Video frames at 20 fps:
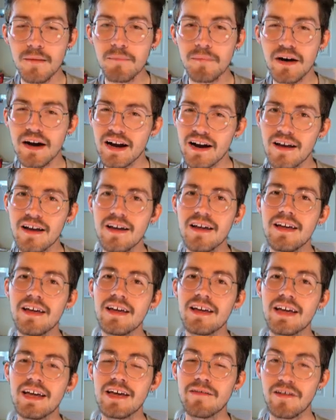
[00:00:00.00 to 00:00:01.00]
but
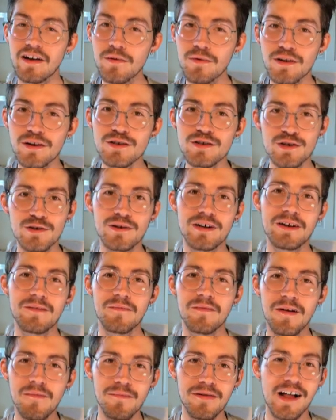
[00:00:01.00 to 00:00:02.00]
if anyone can do it,
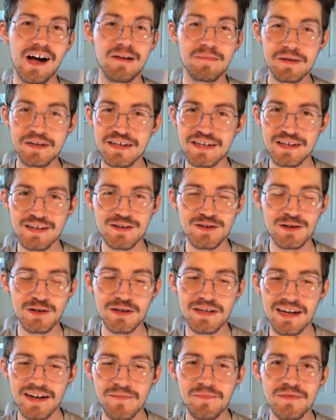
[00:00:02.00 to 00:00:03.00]
Blockberry can
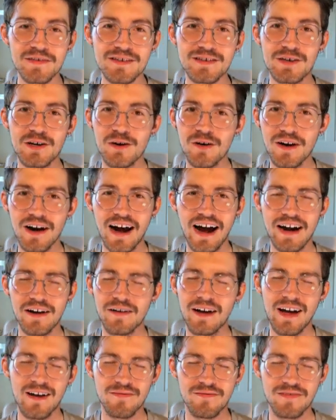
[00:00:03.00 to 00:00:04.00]
do it, so I
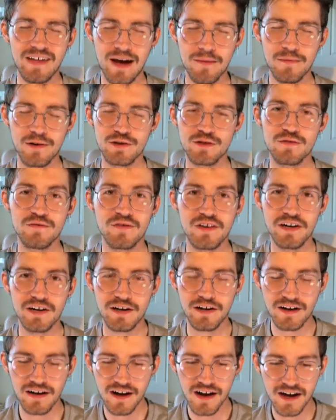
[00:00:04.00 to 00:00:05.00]
don't have that much
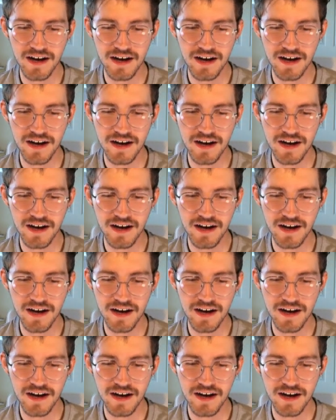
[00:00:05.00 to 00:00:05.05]
fear.